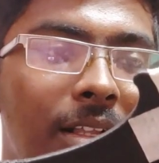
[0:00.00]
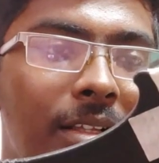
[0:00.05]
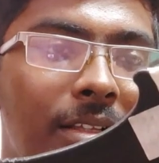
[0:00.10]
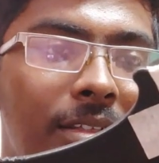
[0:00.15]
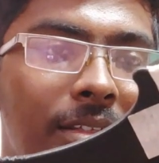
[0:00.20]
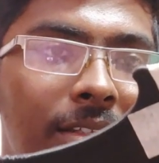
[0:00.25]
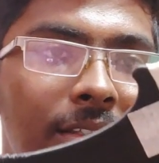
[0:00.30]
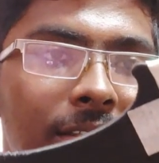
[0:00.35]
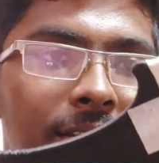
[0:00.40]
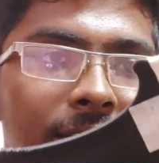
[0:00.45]

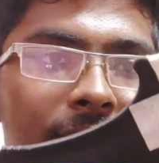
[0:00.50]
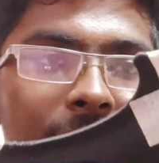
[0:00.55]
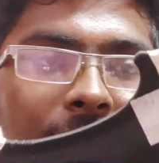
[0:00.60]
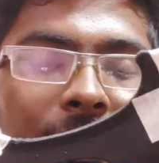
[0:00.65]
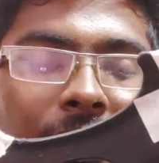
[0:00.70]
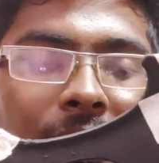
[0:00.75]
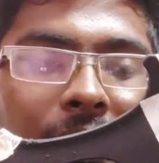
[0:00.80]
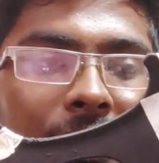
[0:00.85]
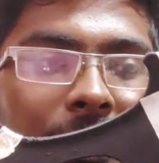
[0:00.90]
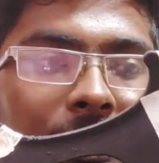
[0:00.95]
These
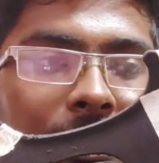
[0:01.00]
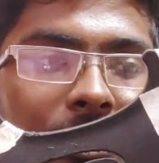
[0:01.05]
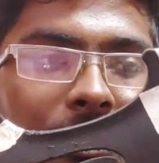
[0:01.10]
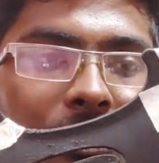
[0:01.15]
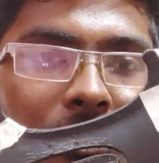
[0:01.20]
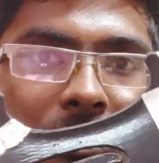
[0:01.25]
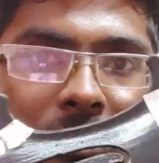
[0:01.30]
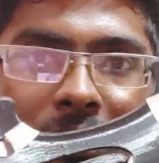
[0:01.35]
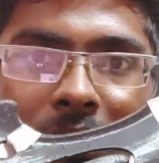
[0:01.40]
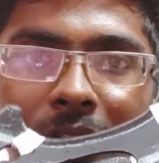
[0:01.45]
are
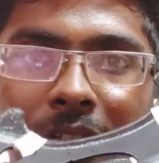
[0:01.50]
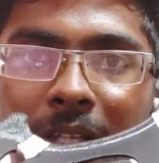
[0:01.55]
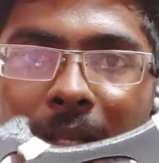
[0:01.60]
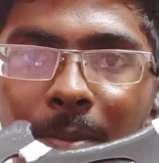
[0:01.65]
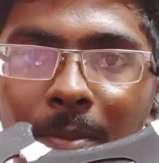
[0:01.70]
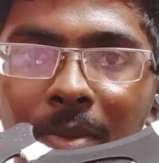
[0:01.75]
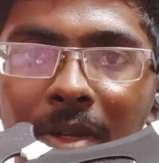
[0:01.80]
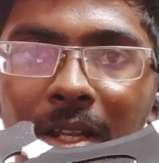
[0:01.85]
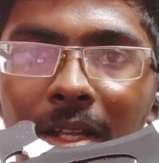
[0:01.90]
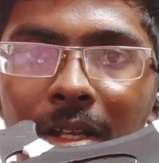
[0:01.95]
used
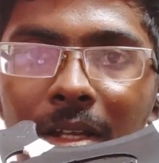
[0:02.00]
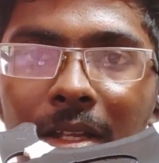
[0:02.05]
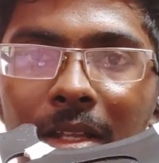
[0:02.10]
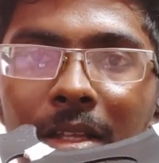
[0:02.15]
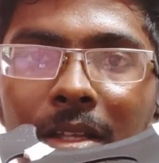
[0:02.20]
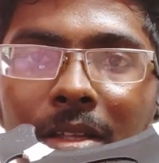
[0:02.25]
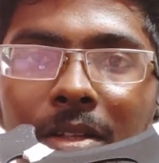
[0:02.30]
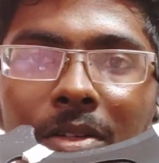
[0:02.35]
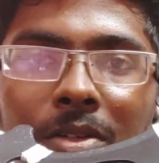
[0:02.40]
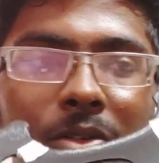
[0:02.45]

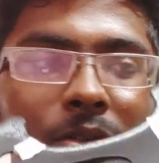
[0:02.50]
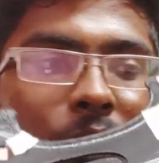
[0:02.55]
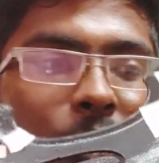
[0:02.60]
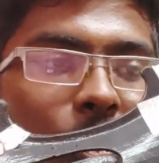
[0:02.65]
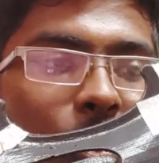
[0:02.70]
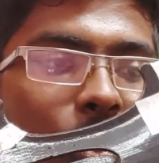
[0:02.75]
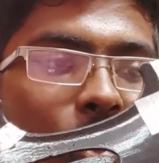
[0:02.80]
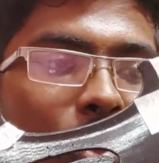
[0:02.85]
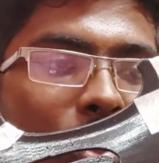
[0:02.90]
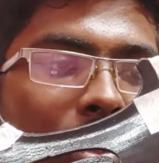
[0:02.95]
temporarily to
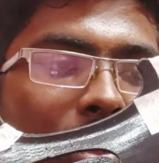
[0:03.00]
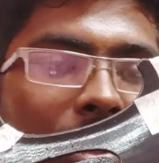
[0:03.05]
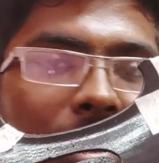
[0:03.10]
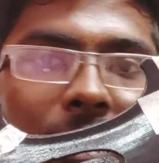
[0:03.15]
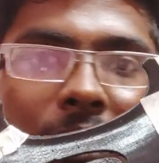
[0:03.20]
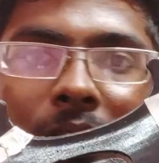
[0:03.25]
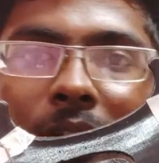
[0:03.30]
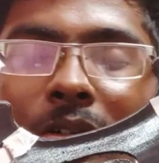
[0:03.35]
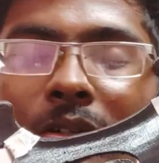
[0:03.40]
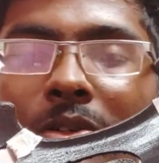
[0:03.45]
hold it,
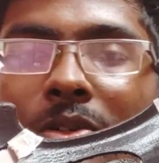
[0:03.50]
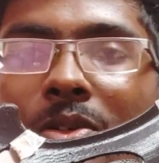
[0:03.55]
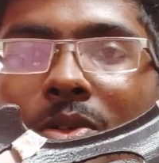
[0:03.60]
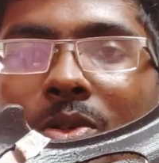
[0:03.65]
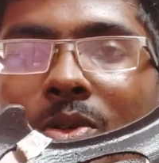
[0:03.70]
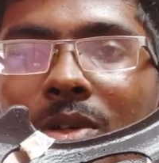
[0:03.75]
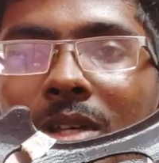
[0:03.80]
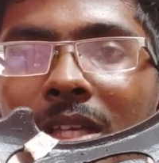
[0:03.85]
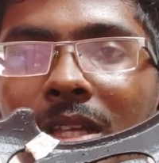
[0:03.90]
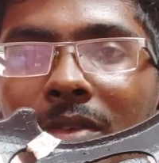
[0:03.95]

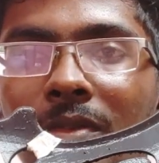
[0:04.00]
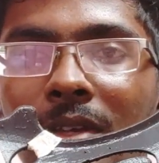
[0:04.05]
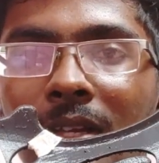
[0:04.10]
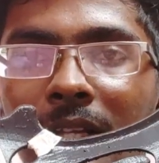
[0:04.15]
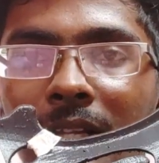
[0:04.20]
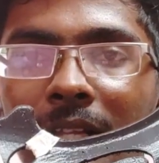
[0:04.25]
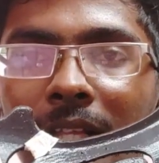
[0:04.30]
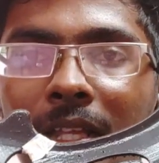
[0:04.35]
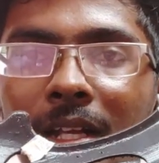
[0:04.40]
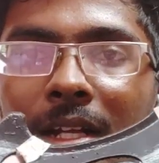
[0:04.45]
to give a
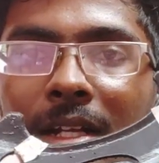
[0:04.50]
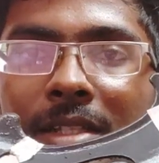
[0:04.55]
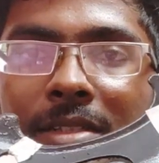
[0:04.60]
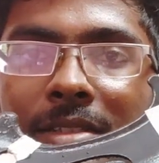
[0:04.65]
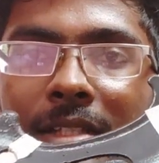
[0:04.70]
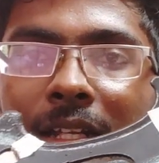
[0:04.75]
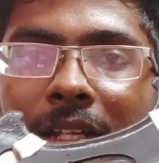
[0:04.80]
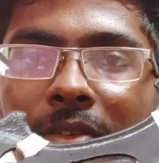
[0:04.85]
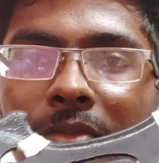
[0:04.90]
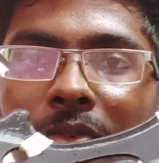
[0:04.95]
clear
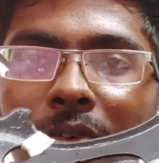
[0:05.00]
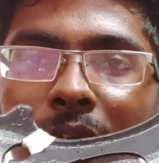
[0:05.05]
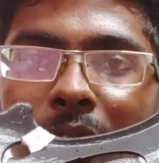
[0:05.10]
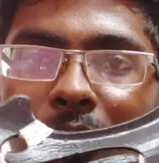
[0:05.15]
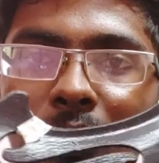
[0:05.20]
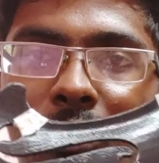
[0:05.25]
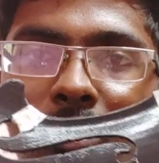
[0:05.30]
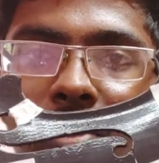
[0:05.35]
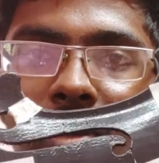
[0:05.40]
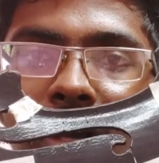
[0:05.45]
understanding for
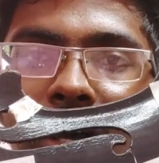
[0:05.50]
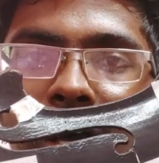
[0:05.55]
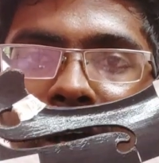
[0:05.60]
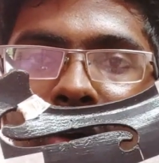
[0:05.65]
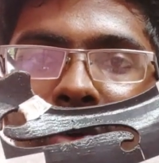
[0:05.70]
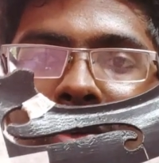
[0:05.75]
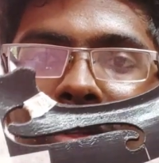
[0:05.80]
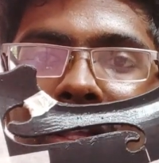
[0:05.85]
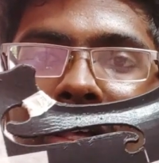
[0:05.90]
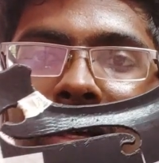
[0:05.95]
you
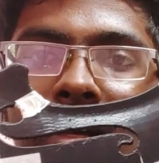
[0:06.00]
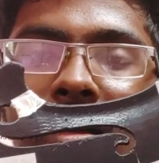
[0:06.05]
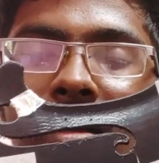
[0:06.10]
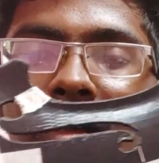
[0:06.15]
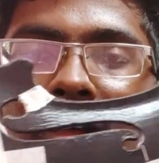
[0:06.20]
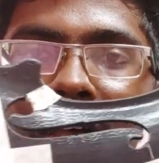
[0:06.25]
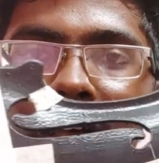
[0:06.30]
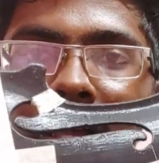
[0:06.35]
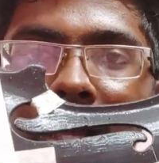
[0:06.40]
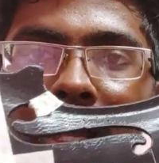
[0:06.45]
how the
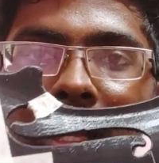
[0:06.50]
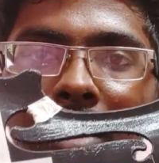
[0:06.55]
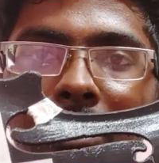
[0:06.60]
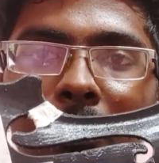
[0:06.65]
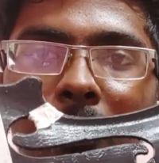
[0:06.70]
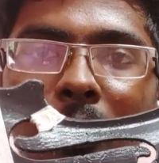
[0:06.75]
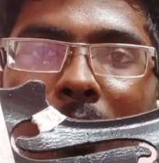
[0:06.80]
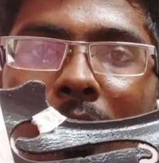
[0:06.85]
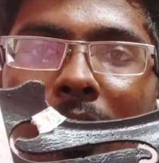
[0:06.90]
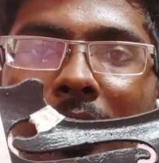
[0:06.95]
end
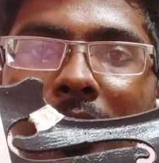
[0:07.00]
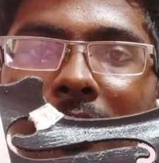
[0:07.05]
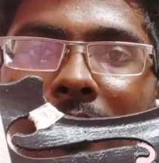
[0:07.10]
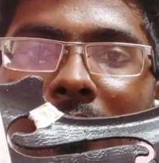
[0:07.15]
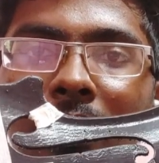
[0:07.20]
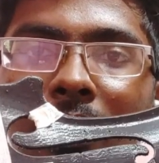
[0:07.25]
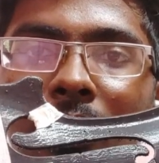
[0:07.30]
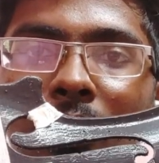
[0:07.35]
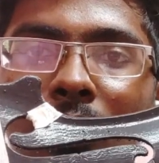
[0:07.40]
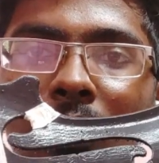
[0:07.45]
product
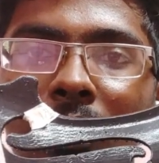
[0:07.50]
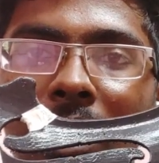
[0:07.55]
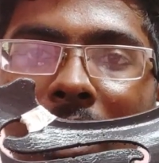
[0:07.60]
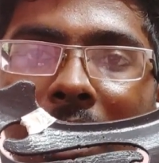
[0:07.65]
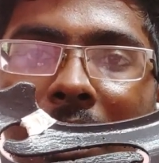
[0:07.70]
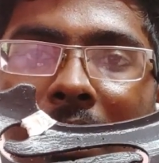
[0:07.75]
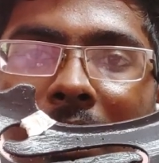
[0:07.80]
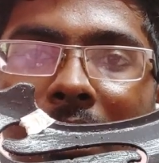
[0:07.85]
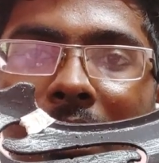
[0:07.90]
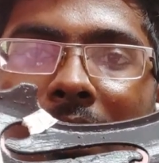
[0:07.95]
will look
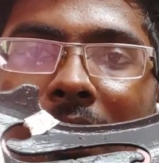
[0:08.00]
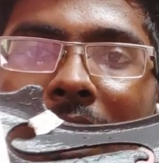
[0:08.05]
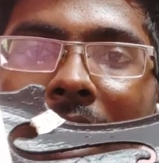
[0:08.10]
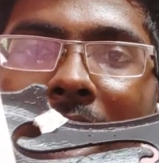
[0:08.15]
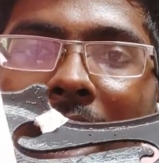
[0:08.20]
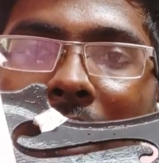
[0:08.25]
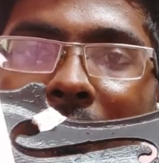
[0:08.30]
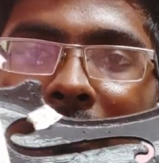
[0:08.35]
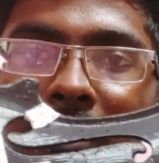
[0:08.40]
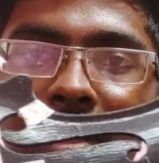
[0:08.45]
like
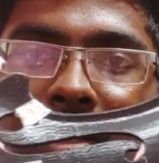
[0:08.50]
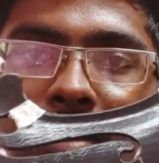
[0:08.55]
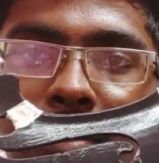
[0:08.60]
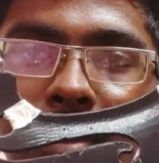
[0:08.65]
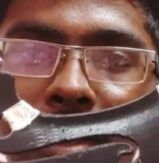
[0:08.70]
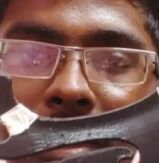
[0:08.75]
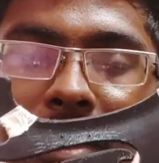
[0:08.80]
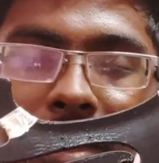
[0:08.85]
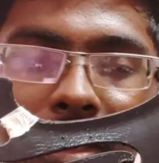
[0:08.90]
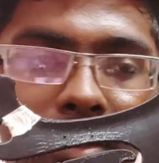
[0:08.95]
after the
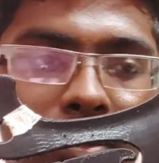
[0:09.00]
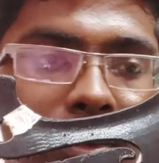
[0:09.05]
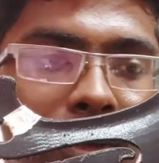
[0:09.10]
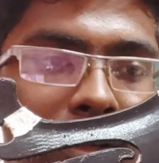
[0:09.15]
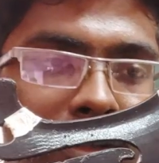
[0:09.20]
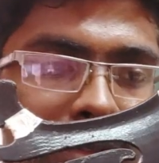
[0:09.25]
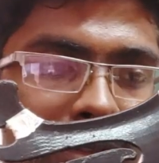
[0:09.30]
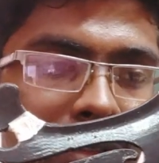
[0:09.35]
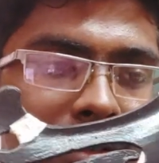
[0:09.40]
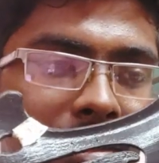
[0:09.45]
printing
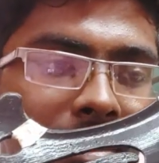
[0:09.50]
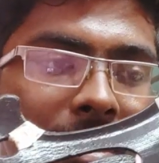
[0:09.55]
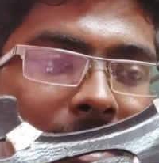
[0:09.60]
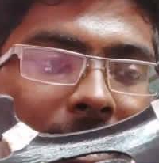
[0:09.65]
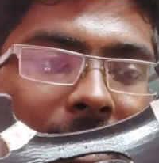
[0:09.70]
process.